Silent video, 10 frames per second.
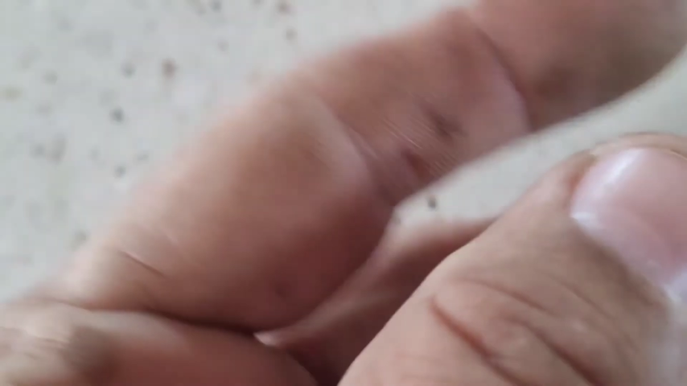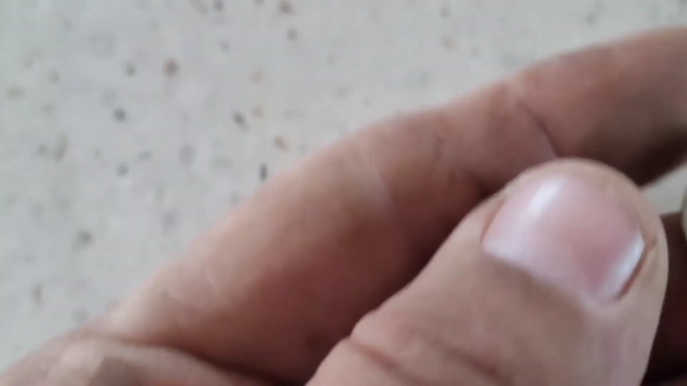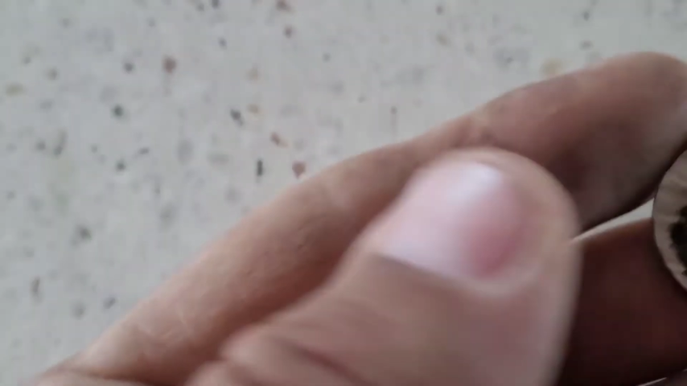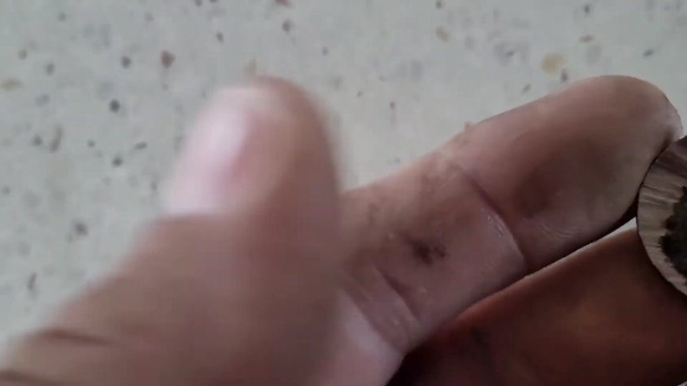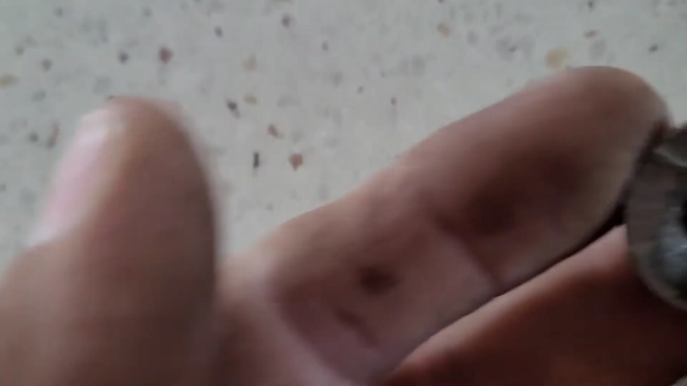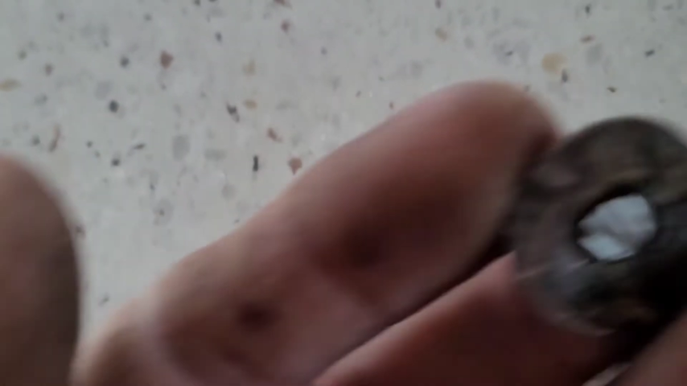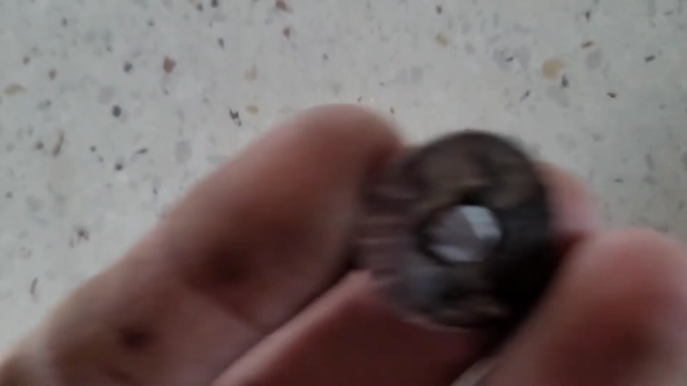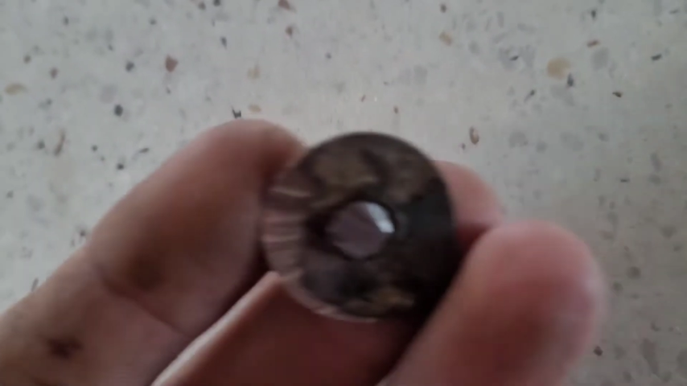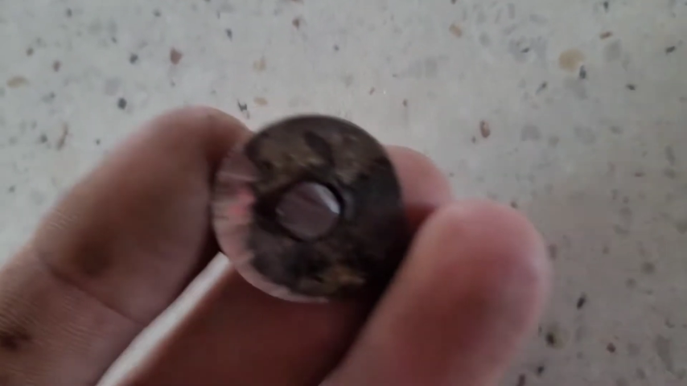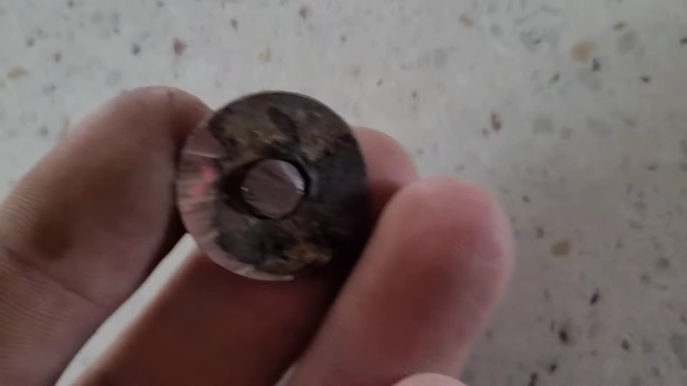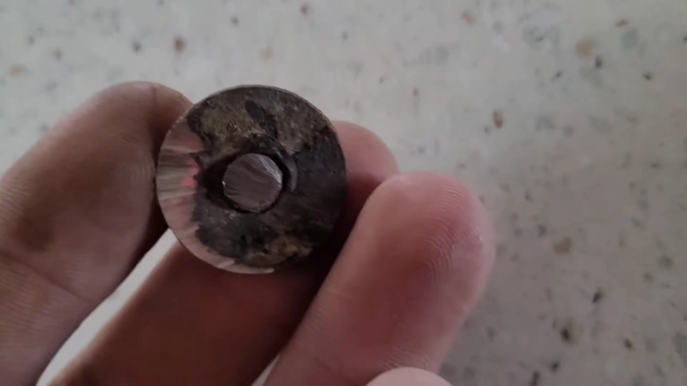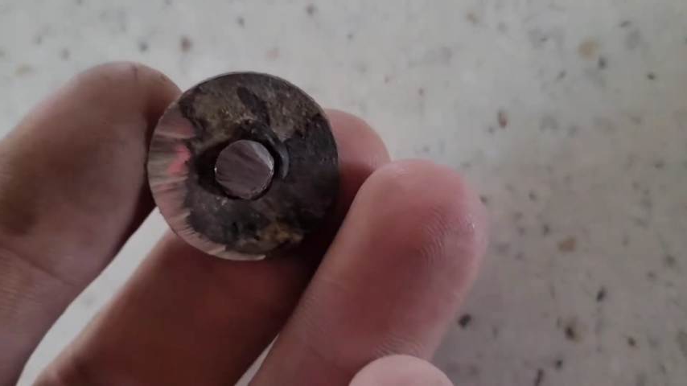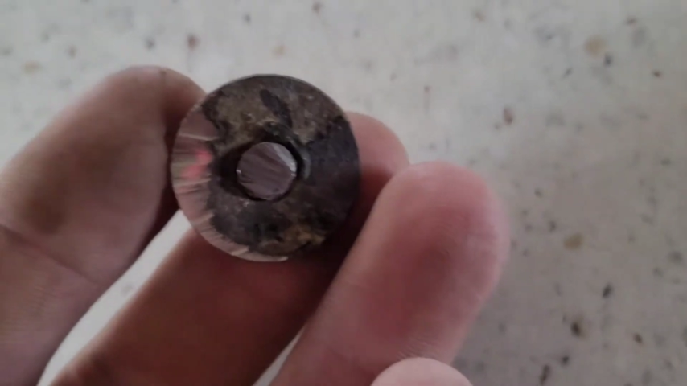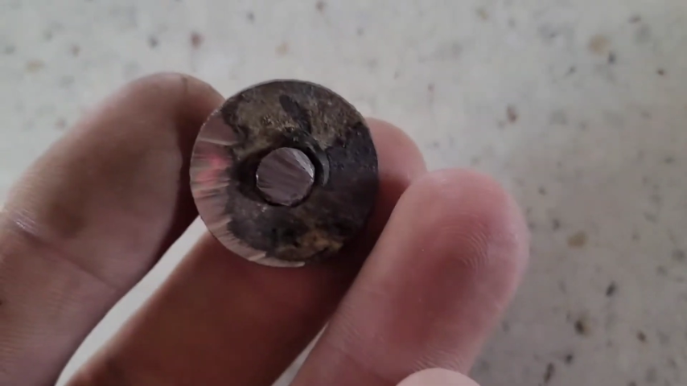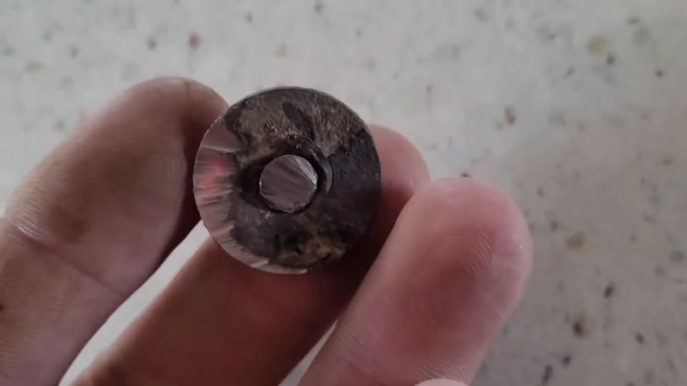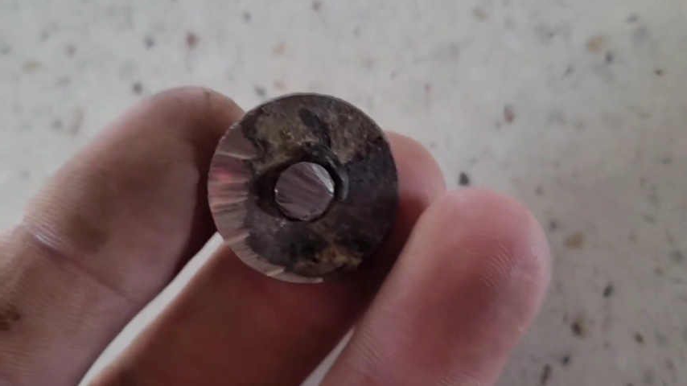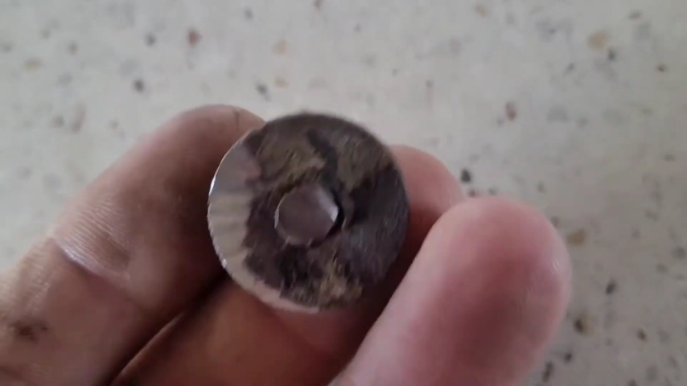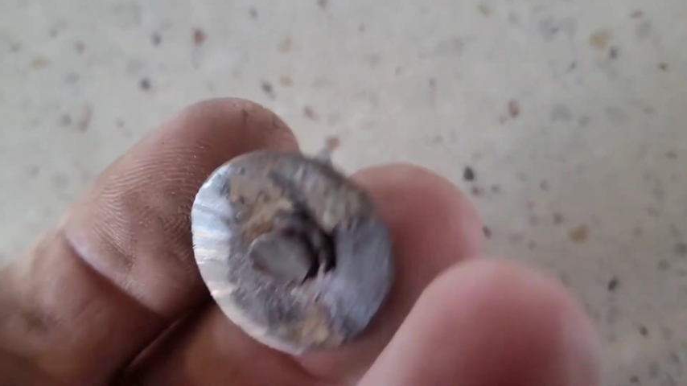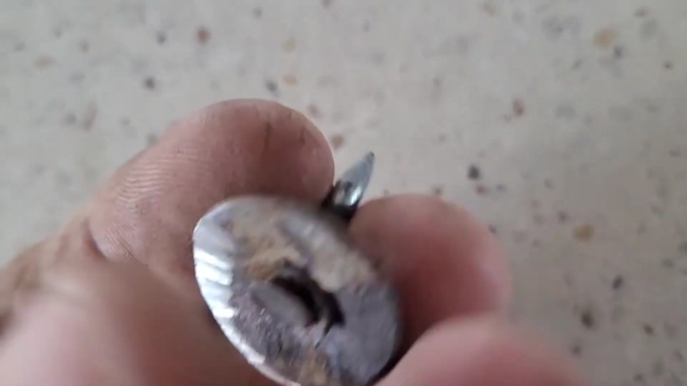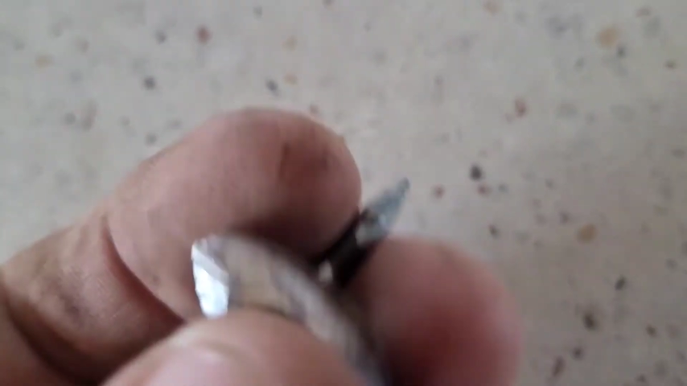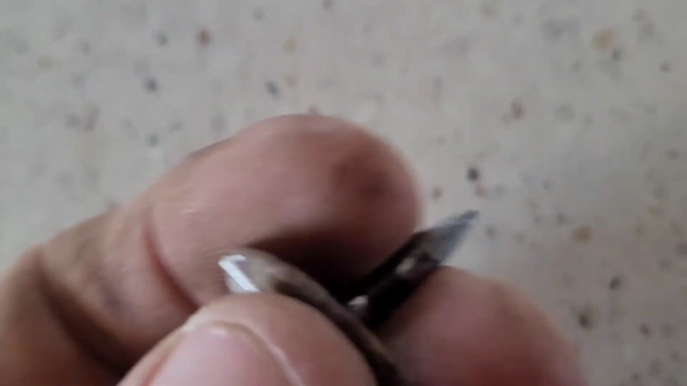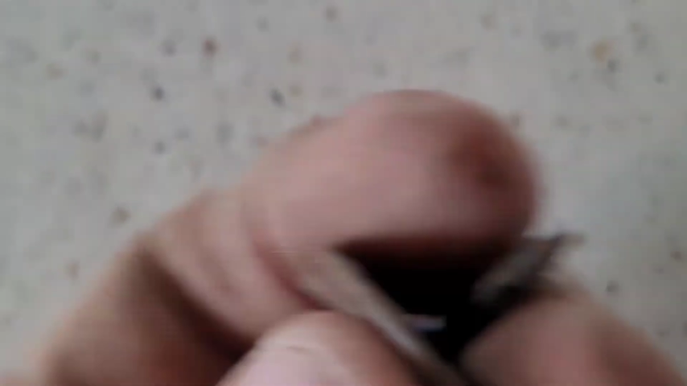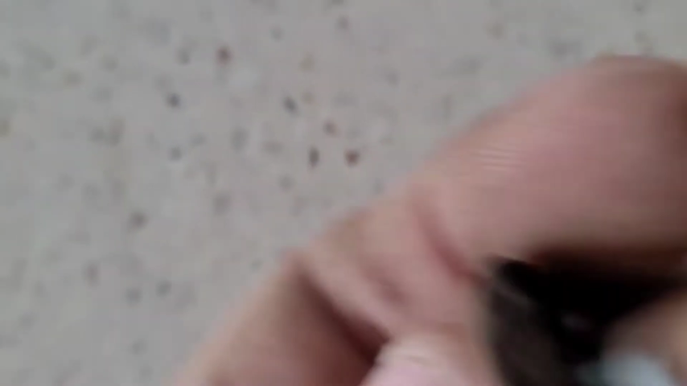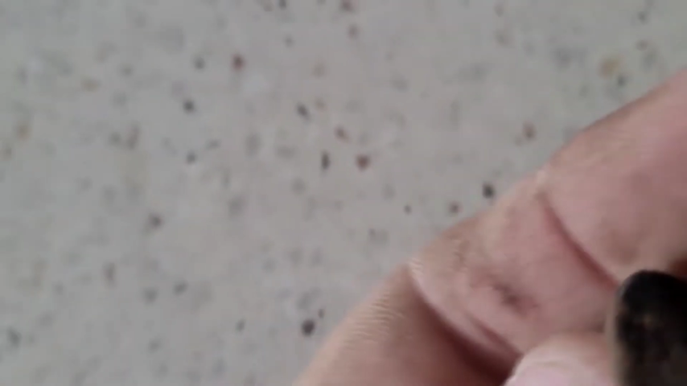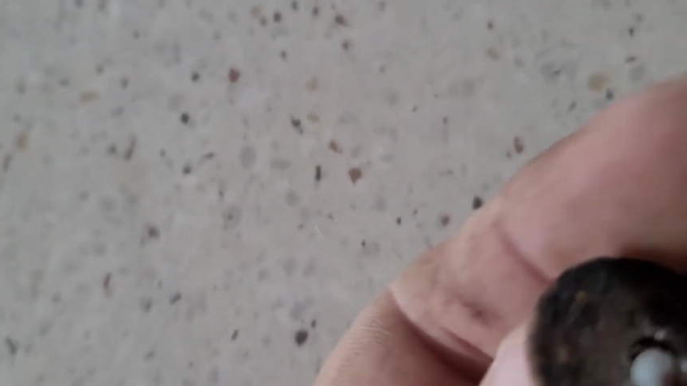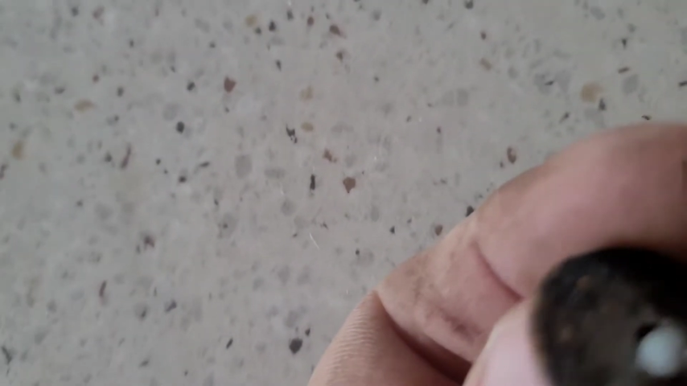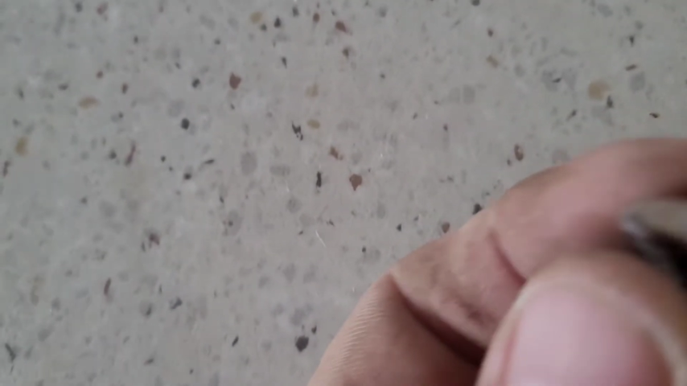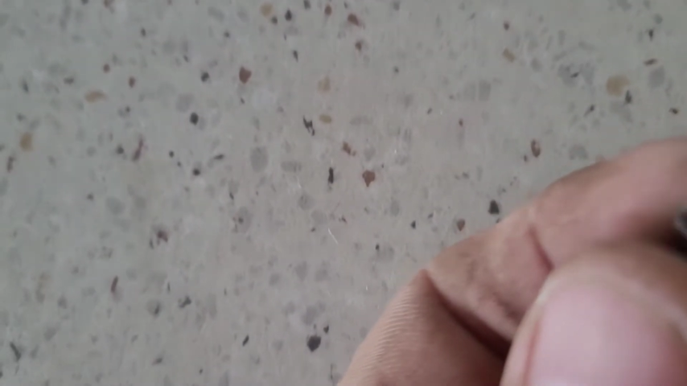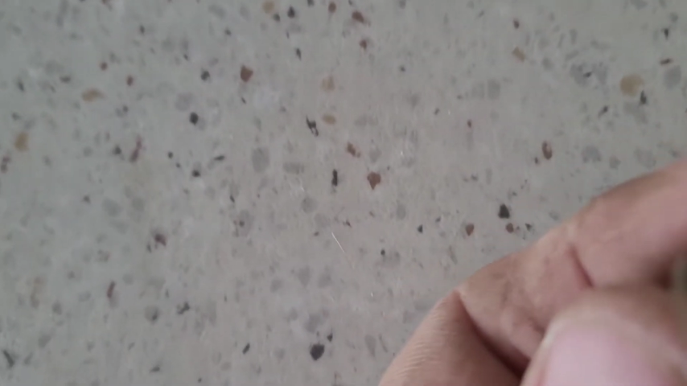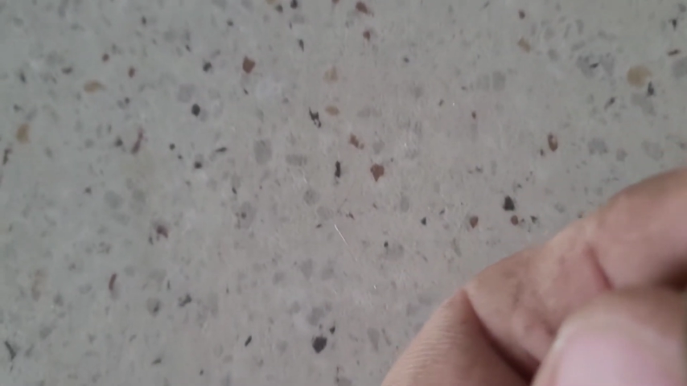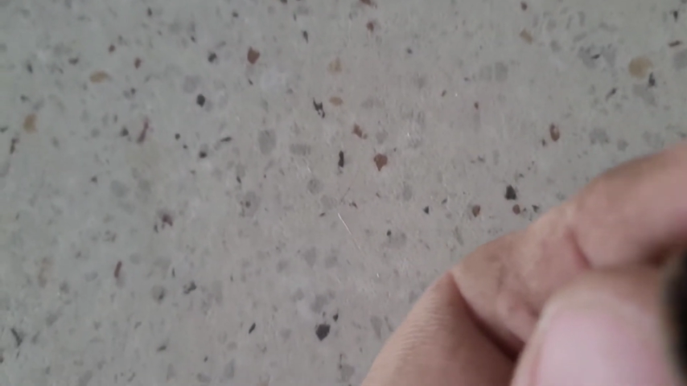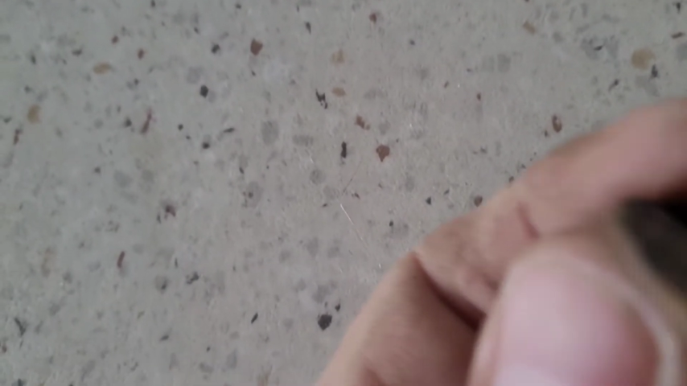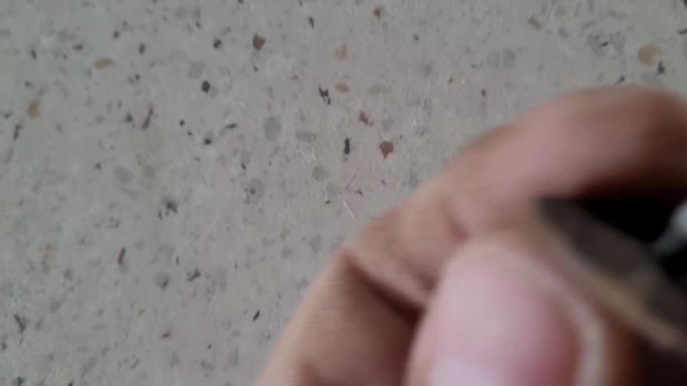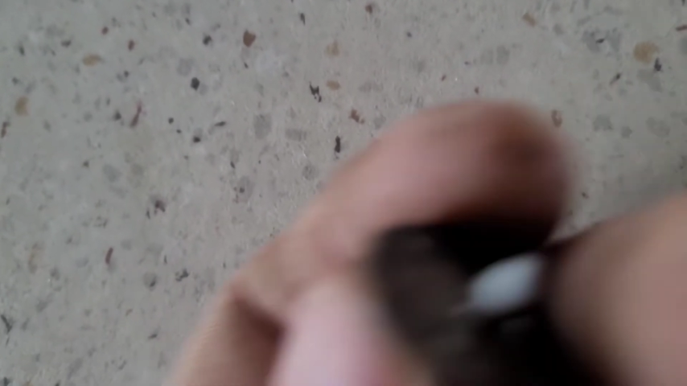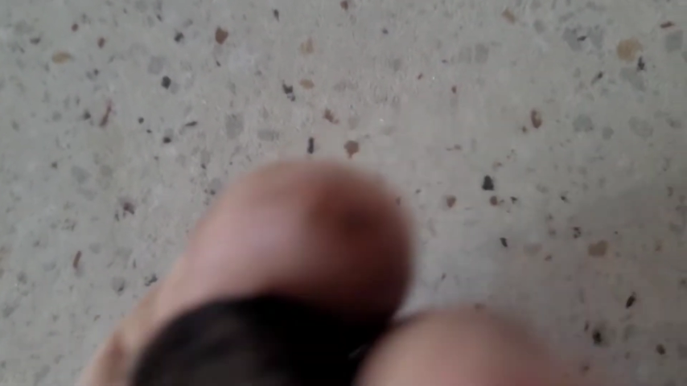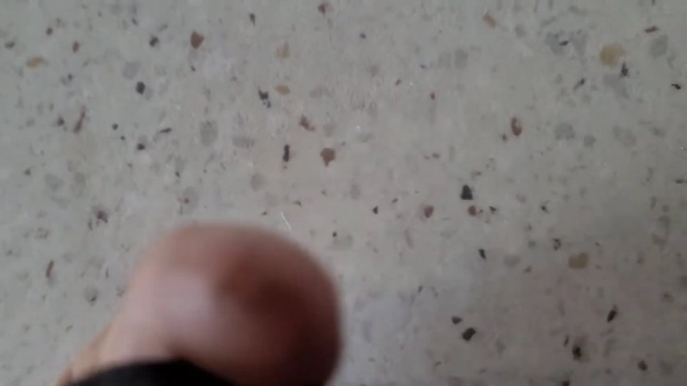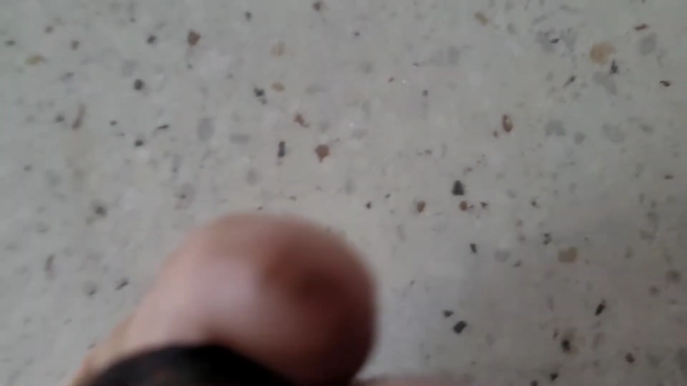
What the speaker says: [unreadable: no face in view]